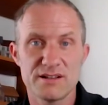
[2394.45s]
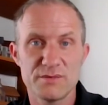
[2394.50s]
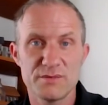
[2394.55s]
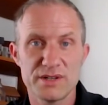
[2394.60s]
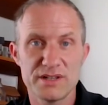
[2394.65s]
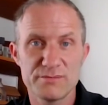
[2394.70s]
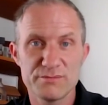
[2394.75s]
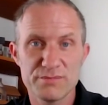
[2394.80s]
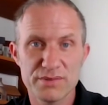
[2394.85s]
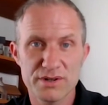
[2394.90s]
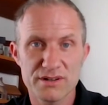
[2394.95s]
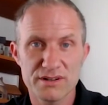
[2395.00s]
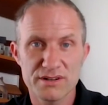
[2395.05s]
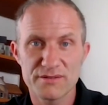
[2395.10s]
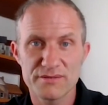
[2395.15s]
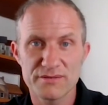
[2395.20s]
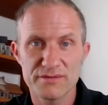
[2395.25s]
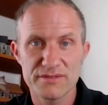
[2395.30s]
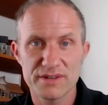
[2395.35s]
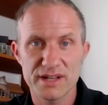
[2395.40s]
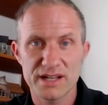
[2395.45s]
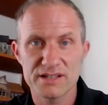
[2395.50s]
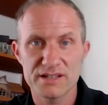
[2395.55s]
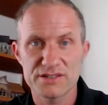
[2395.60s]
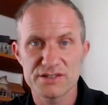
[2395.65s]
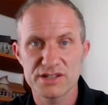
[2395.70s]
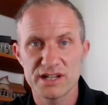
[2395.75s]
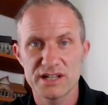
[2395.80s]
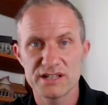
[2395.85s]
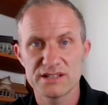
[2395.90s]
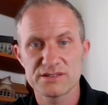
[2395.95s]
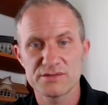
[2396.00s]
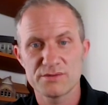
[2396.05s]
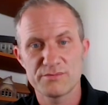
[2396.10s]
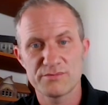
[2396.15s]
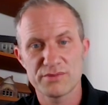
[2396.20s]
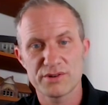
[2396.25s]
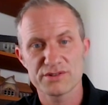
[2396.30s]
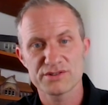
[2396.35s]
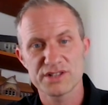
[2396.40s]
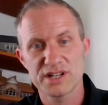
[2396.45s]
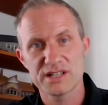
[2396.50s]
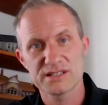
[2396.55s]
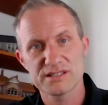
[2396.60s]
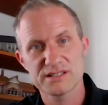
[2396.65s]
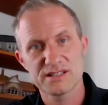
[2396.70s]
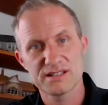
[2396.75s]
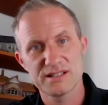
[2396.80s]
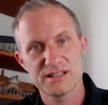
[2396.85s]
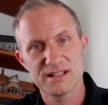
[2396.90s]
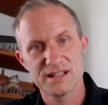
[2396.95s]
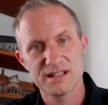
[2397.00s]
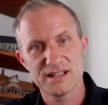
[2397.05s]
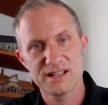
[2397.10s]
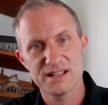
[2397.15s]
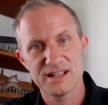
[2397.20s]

when you put a lot of energy into a project and